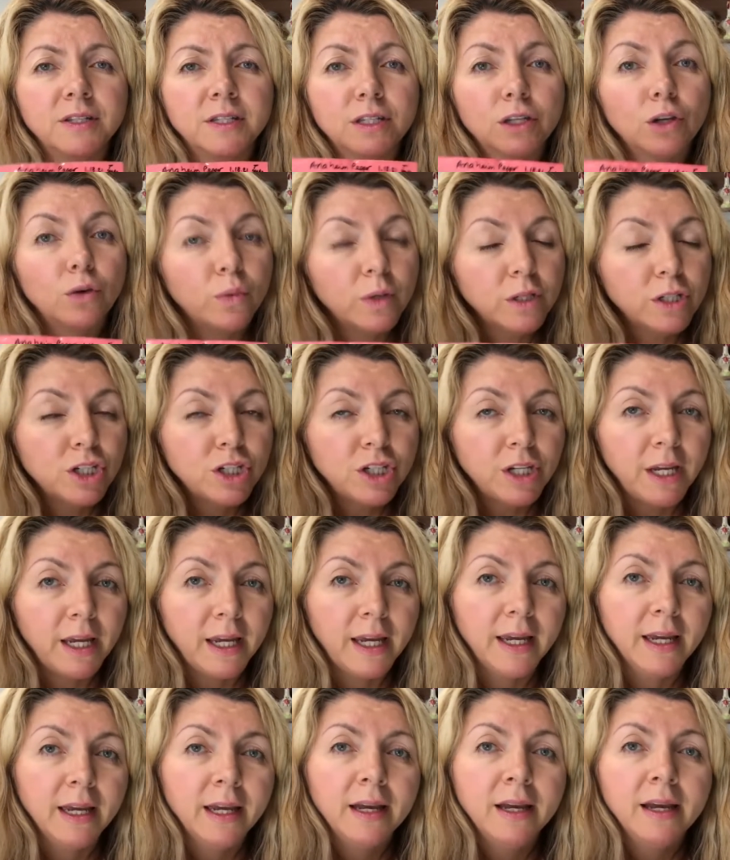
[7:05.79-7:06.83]

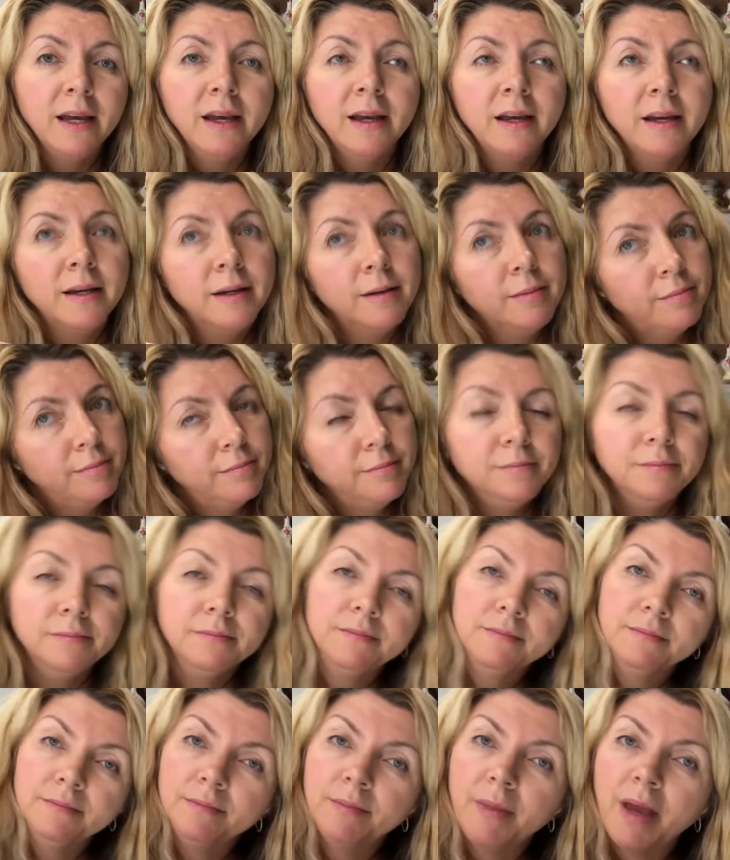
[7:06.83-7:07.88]
squishy,
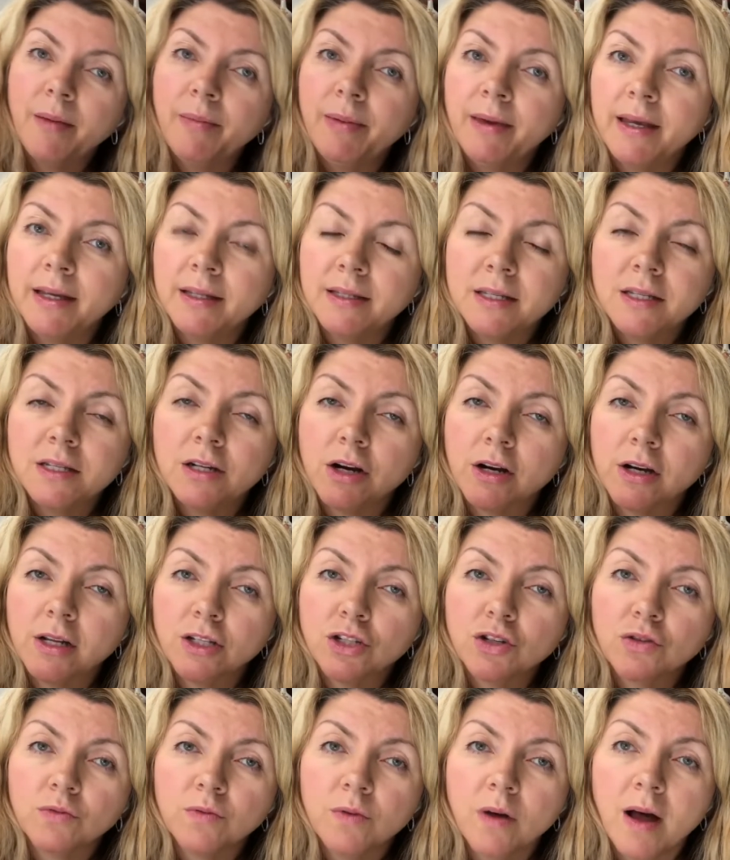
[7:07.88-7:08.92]
maybe it's starting
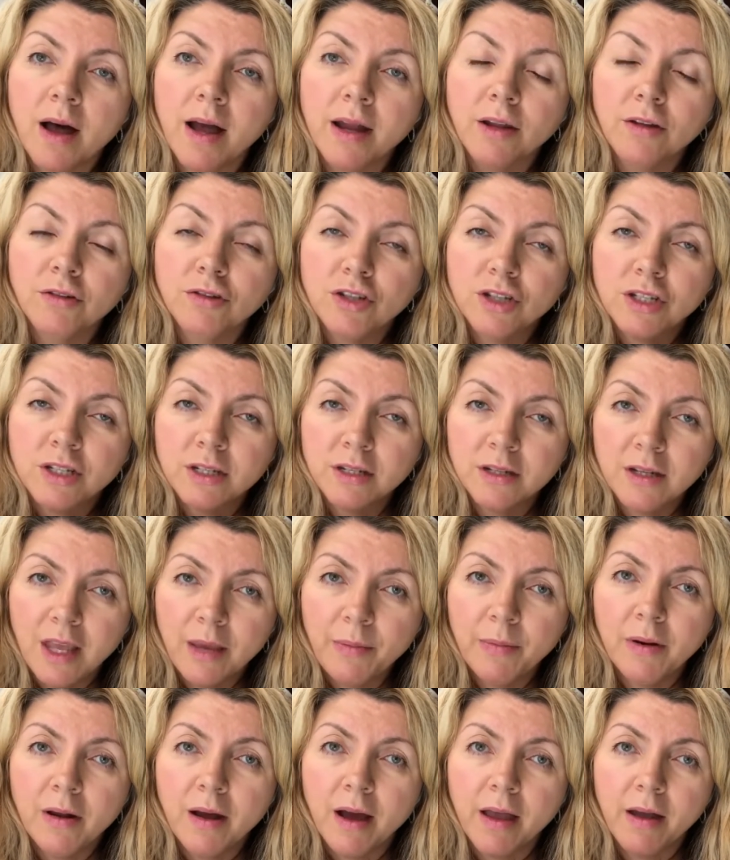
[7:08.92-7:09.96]
to rot, you'll just
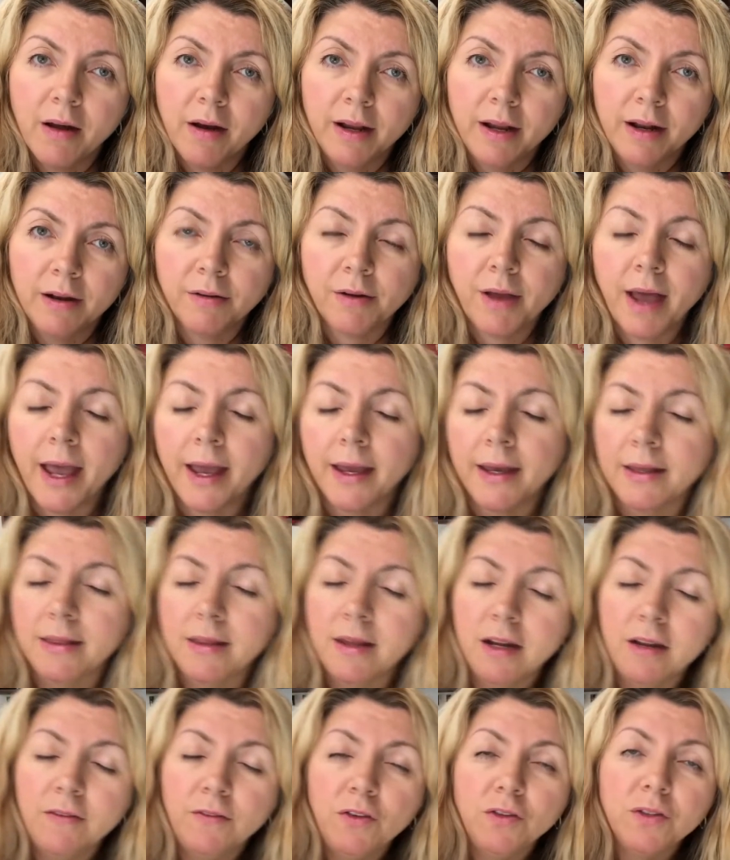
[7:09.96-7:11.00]
keep an eye on it, okay? And
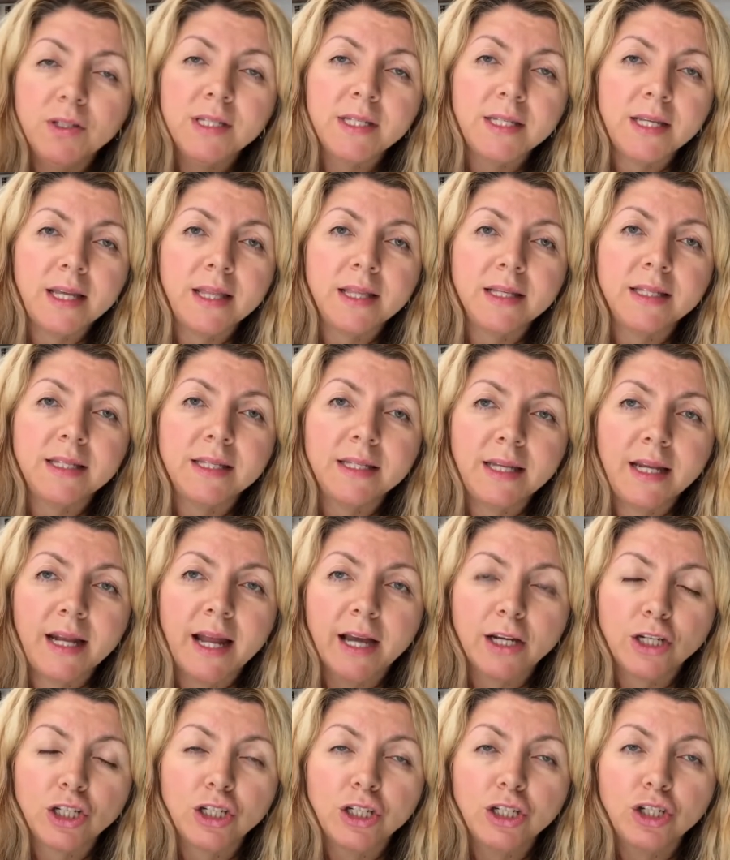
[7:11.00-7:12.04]
then if you see the seed
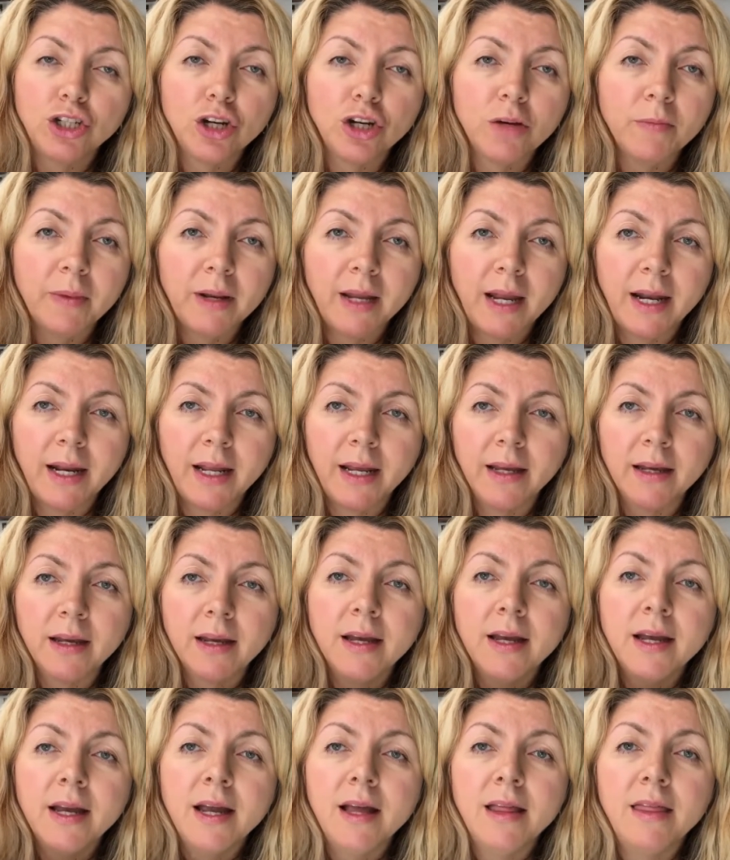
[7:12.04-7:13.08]
actually germinating,
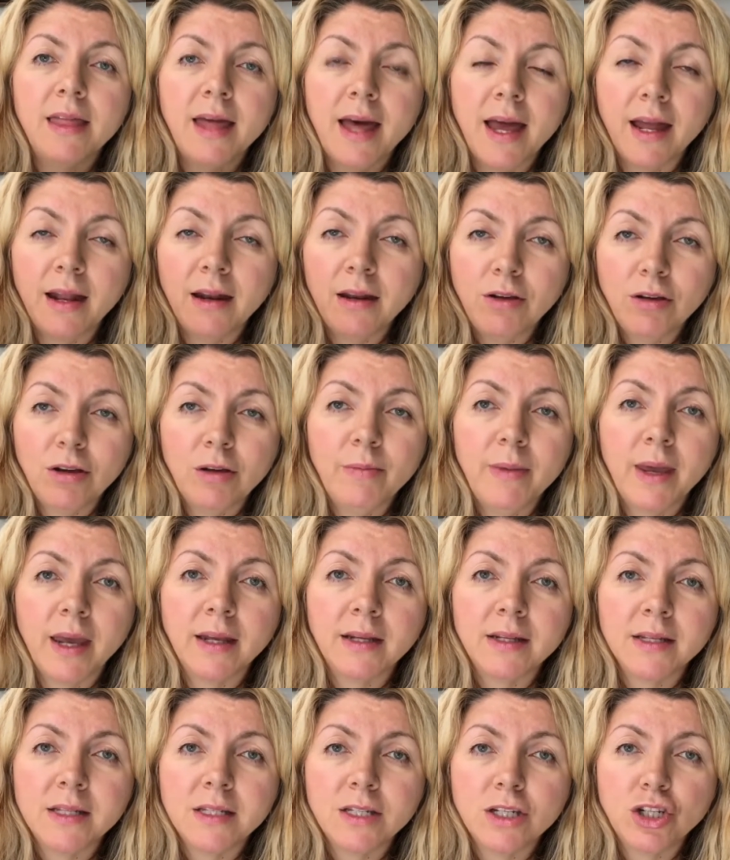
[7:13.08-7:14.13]
then you can make a
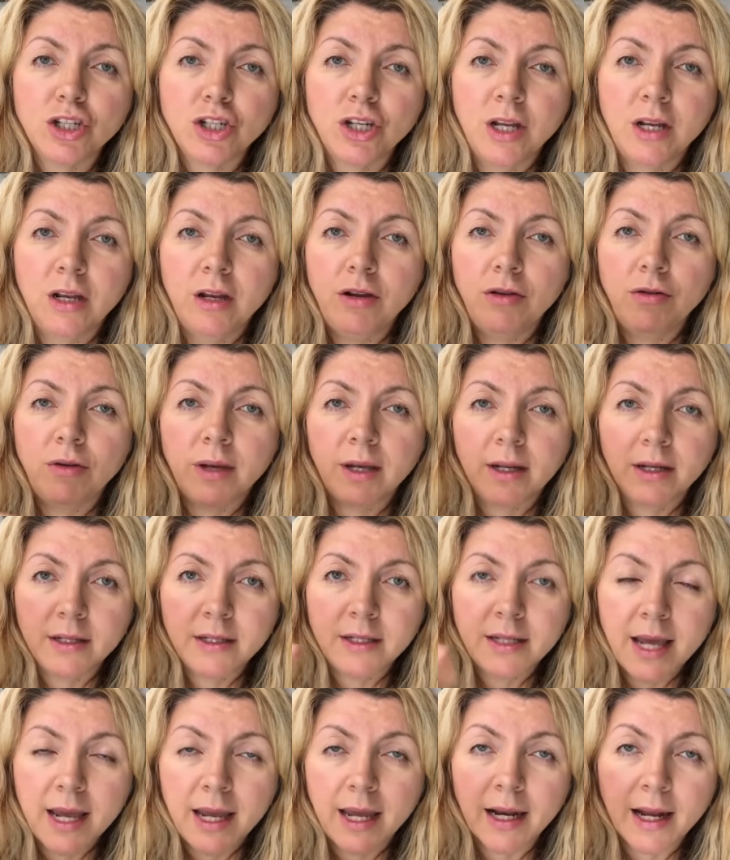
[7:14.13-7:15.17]
decision and you can
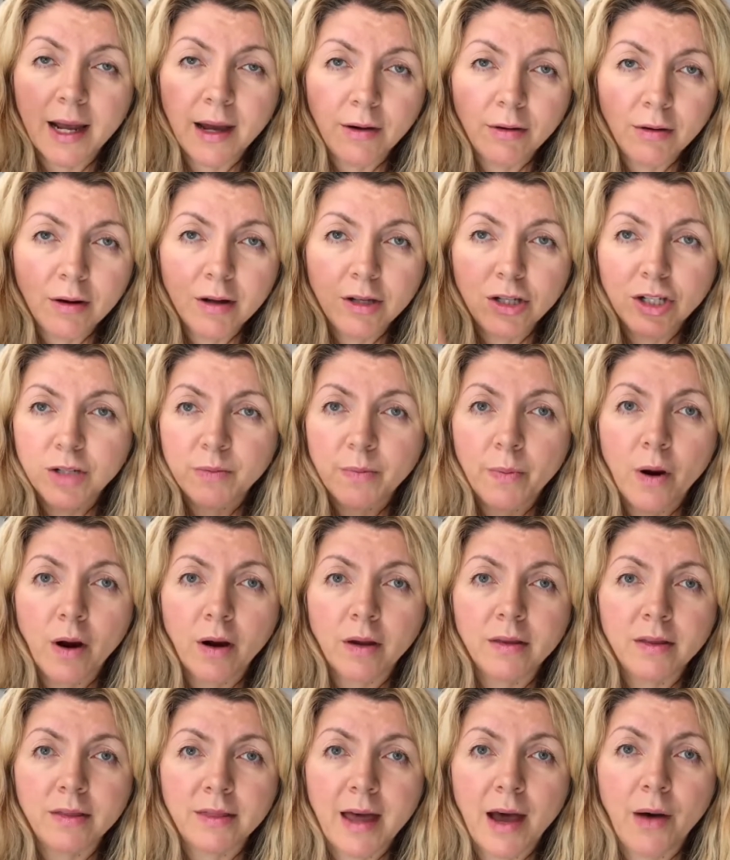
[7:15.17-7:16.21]
take it out and just mark
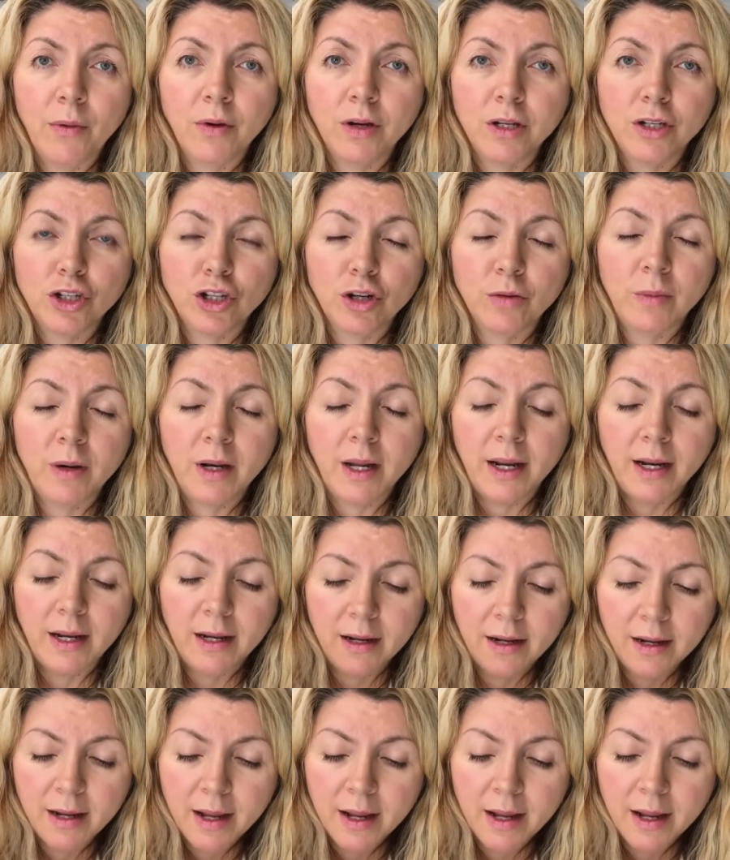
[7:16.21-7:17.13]
that that one is germinated,